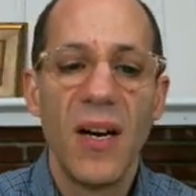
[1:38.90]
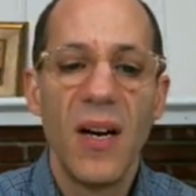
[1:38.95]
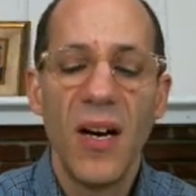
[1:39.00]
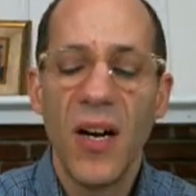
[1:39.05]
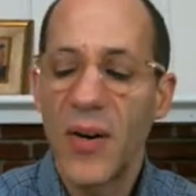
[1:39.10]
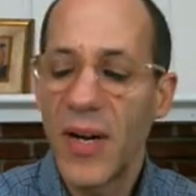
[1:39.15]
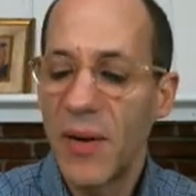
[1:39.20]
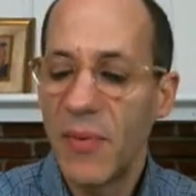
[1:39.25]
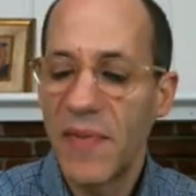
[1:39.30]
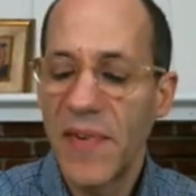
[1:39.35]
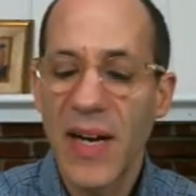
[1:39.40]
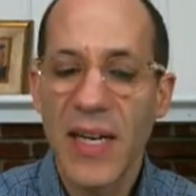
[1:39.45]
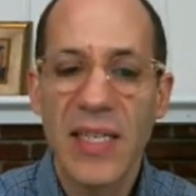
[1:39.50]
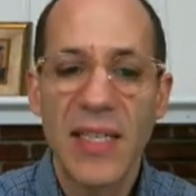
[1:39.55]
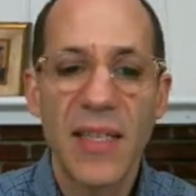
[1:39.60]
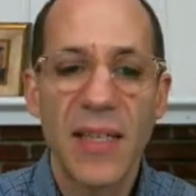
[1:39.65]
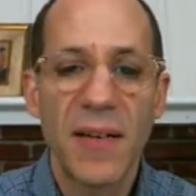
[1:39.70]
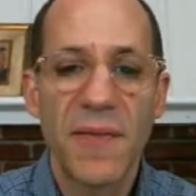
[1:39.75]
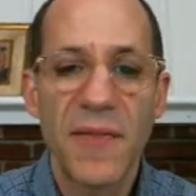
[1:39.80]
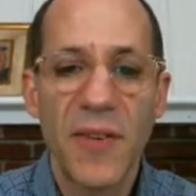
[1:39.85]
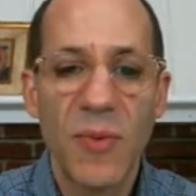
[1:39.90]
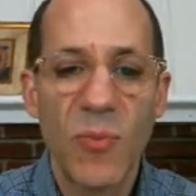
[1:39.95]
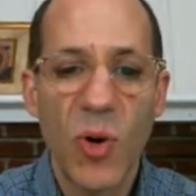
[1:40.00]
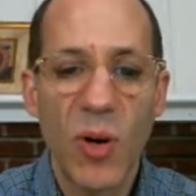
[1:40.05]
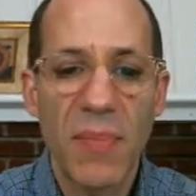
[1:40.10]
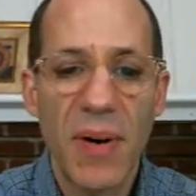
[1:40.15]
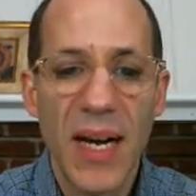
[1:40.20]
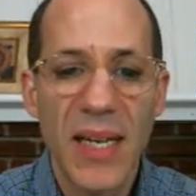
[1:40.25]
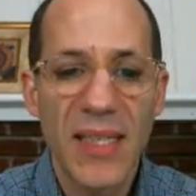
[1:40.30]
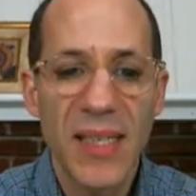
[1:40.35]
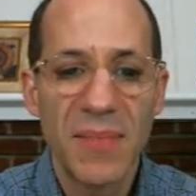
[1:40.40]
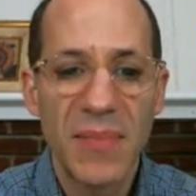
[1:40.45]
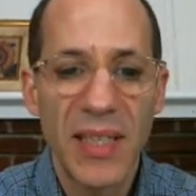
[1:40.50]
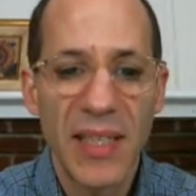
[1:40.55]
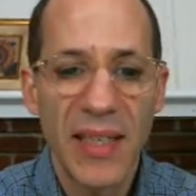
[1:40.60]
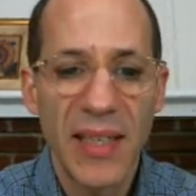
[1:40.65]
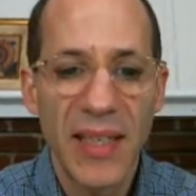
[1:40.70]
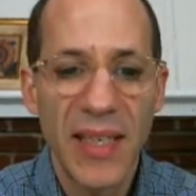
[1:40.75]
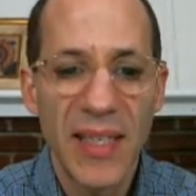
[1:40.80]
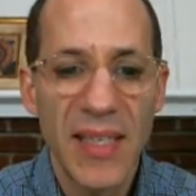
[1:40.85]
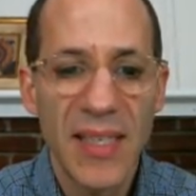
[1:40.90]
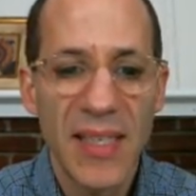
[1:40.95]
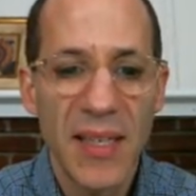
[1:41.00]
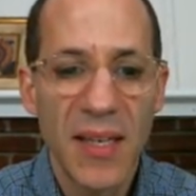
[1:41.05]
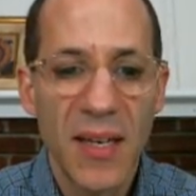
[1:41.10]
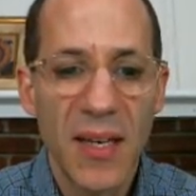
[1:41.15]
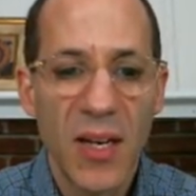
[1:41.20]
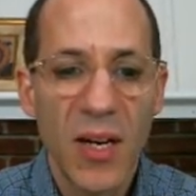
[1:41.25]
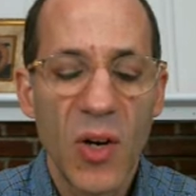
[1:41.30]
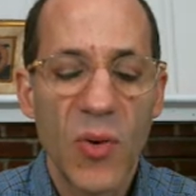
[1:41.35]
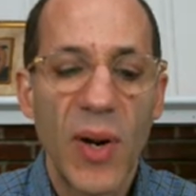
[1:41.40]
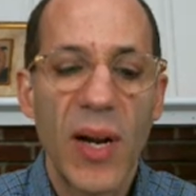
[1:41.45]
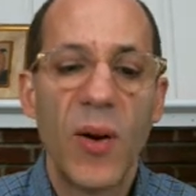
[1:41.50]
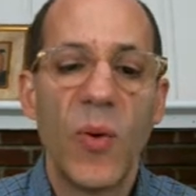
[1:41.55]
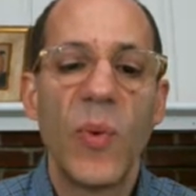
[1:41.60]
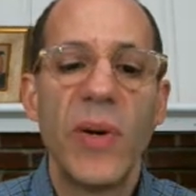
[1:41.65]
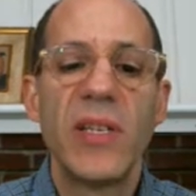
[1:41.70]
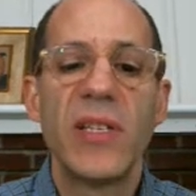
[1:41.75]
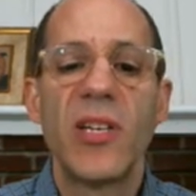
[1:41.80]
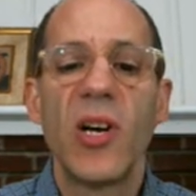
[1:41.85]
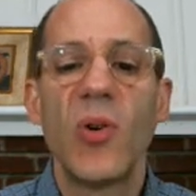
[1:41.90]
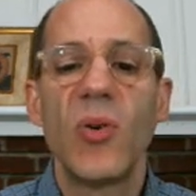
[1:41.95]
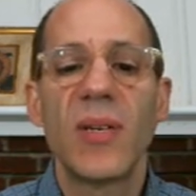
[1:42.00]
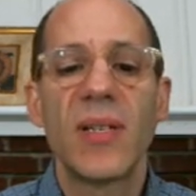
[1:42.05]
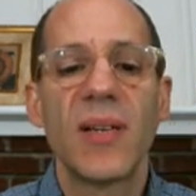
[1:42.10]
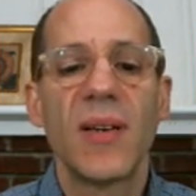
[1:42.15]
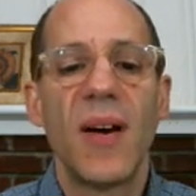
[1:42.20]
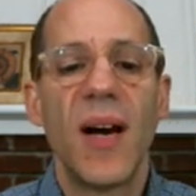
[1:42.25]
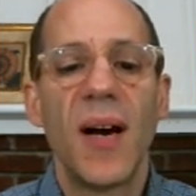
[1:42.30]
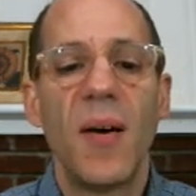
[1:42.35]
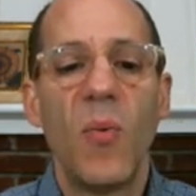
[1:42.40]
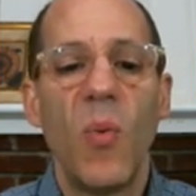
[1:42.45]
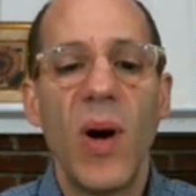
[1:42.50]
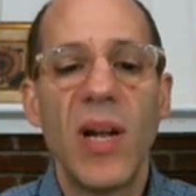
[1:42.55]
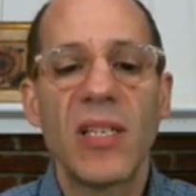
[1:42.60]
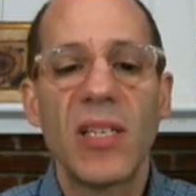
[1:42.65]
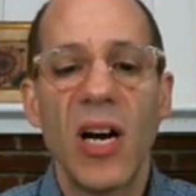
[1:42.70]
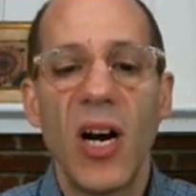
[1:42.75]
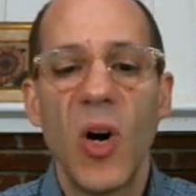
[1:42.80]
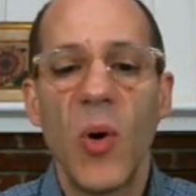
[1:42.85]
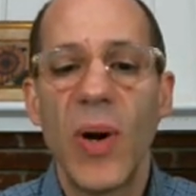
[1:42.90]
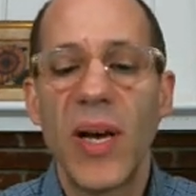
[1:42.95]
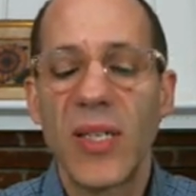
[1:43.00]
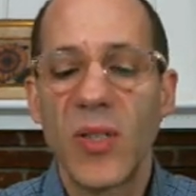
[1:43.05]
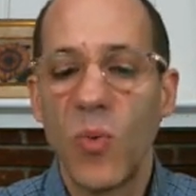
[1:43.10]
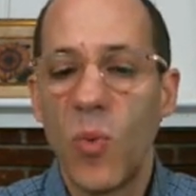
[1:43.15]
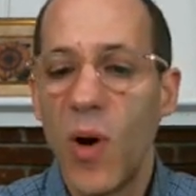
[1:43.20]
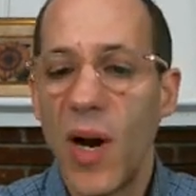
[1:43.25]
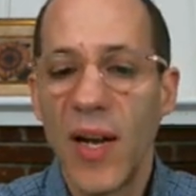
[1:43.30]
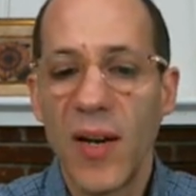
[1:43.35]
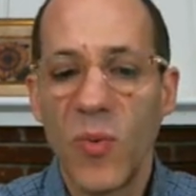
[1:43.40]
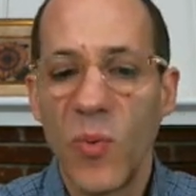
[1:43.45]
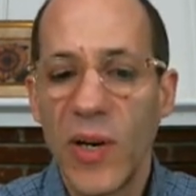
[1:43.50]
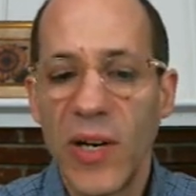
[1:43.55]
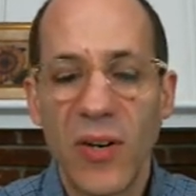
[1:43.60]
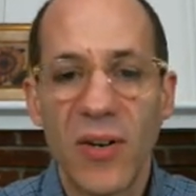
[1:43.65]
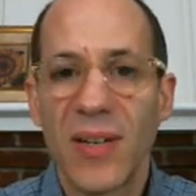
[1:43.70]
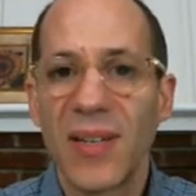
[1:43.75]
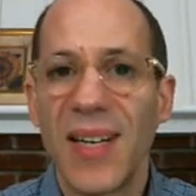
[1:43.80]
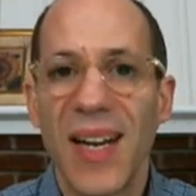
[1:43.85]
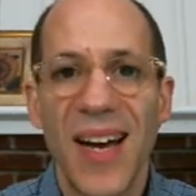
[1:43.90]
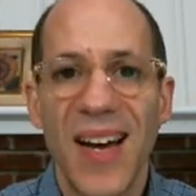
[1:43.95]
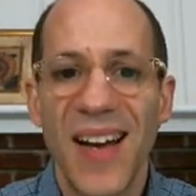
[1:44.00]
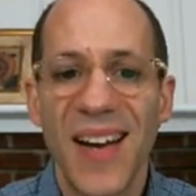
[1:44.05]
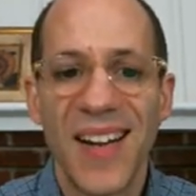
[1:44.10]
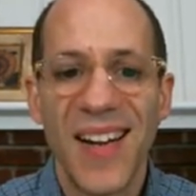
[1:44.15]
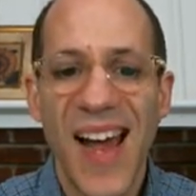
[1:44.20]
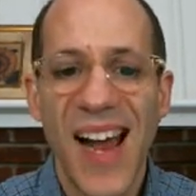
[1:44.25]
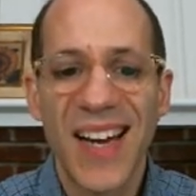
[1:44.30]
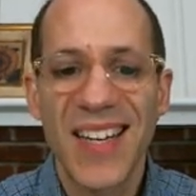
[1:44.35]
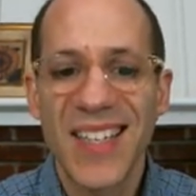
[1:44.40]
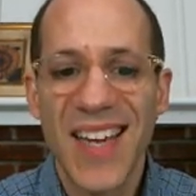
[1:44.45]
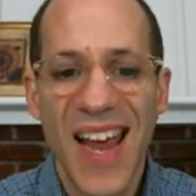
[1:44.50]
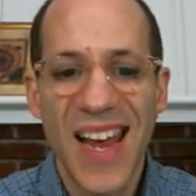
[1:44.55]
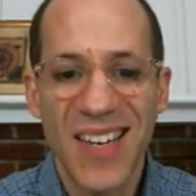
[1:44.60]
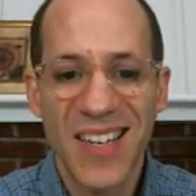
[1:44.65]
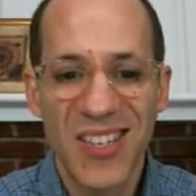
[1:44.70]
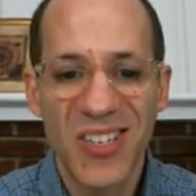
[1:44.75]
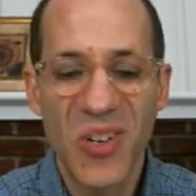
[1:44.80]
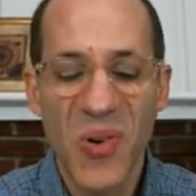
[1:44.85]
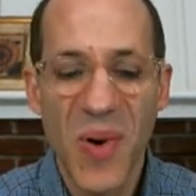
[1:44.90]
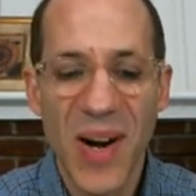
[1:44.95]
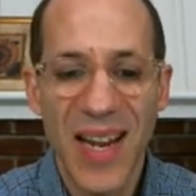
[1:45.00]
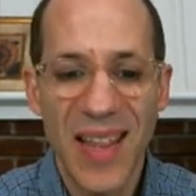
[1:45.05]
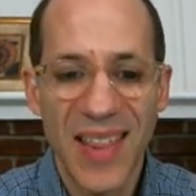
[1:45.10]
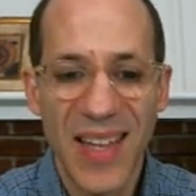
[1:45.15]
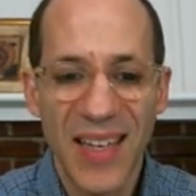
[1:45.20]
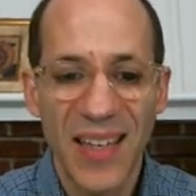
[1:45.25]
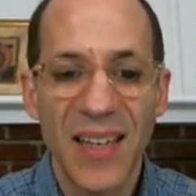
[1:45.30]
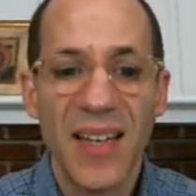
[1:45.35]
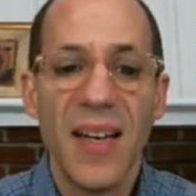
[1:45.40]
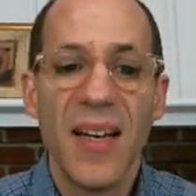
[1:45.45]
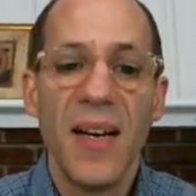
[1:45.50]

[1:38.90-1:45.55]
Okay, we've got still a few more possibilities, right? We don't, once O has won, we don't, X can't do anything.